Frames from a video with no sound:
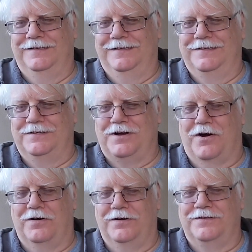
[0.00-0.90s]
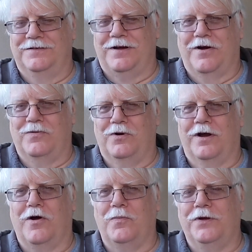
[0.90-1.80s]
this is hard. This is hard
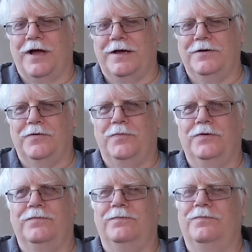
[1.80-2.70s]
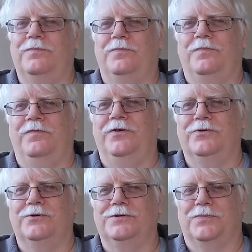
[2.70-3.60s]
work. Hope you
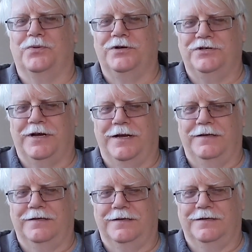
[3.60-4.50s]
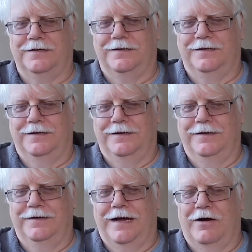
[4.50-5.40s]
viewers appreciate
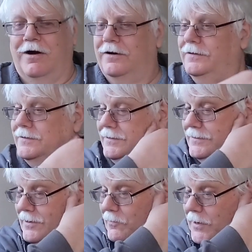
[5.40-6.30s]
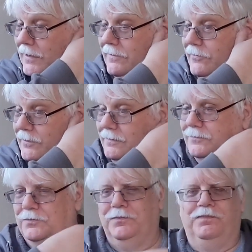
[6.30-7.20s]
how hard this is on my liver.
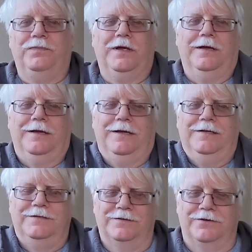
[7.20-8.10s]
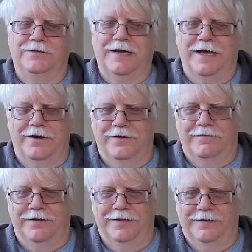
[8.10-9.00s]
It's a good thing I don't
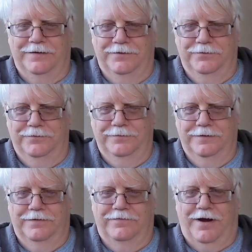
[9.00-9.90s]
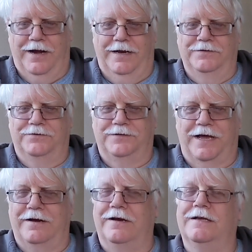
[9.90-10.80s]
have anything to do on Fridays or
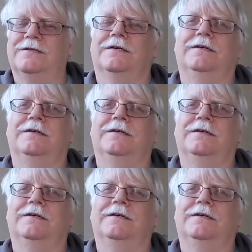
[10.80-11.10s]
Saturdays.